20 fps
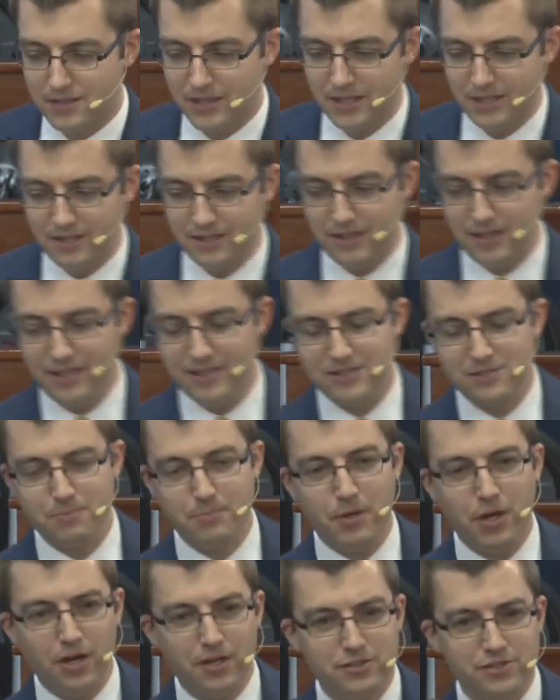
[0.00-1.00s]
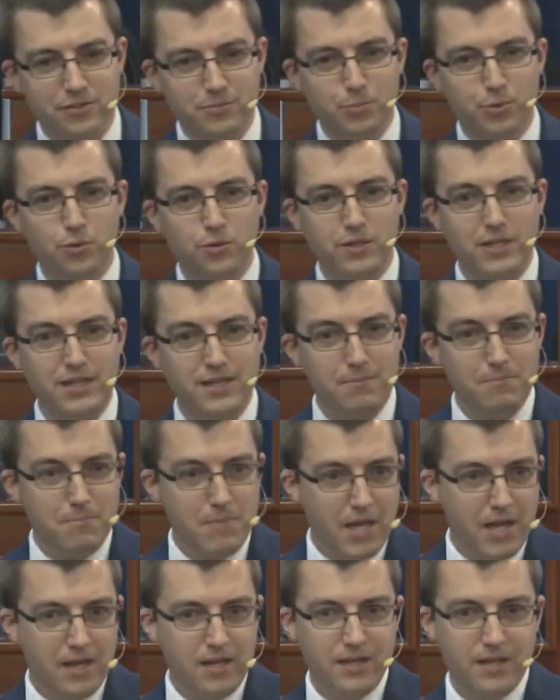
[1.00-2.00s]
It, it's possible he
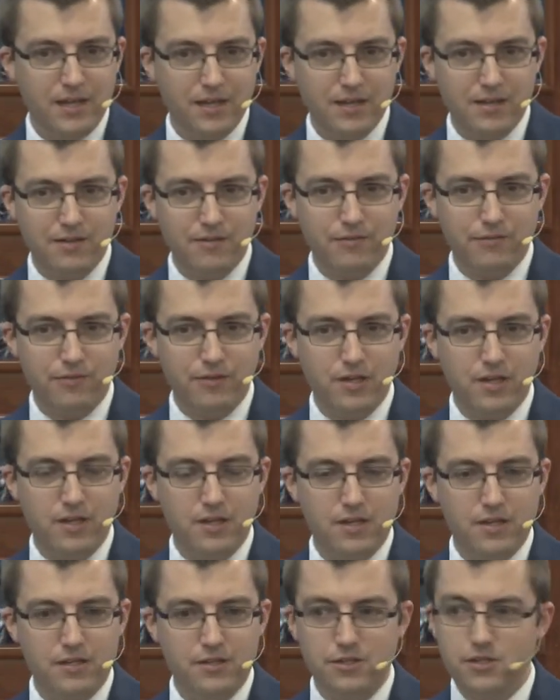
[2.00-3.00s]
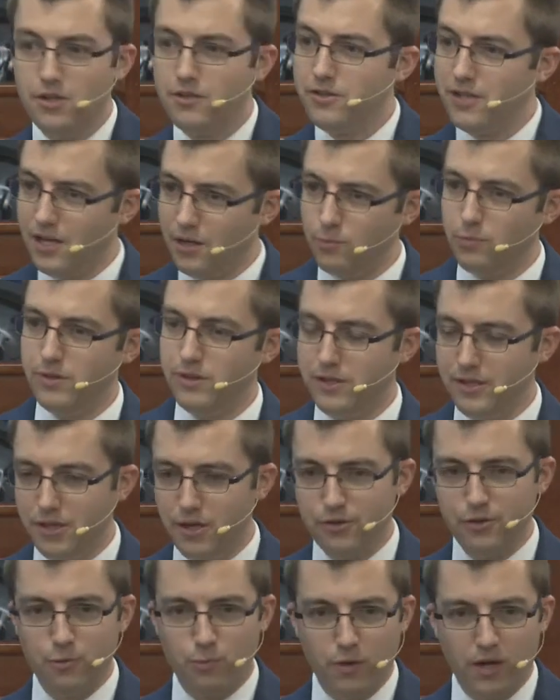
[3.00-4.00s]
may have done that with the
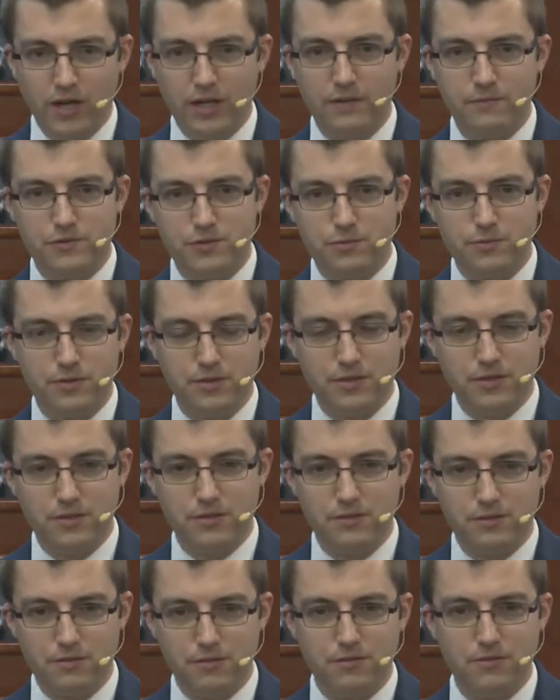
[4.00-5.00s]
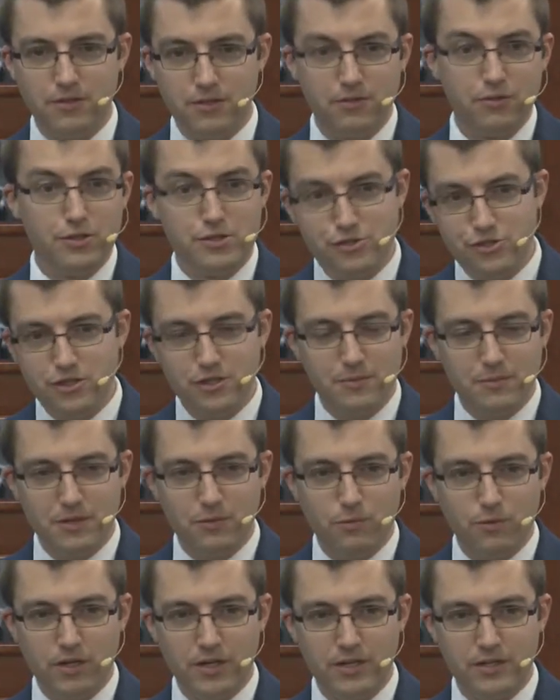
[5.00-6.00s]
other wives, with the, the
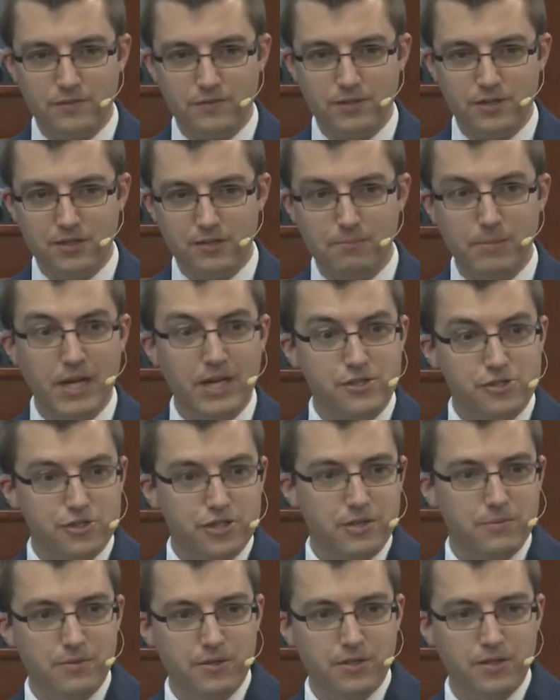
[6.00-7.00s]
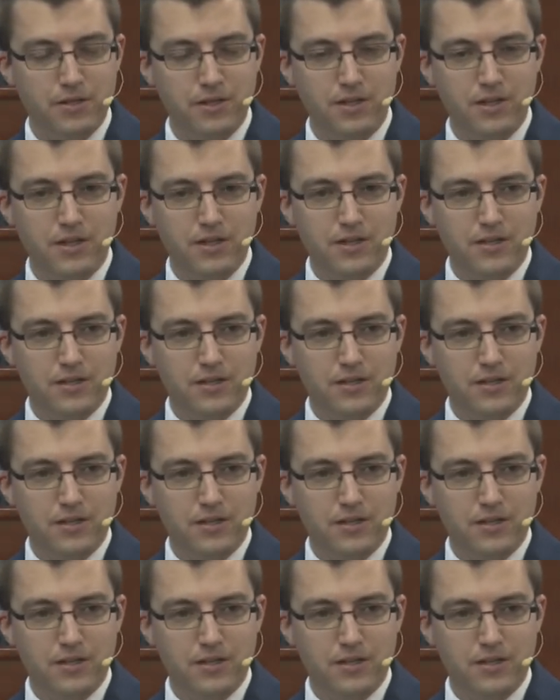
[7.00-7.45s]
legitimate wives, and Bathsheba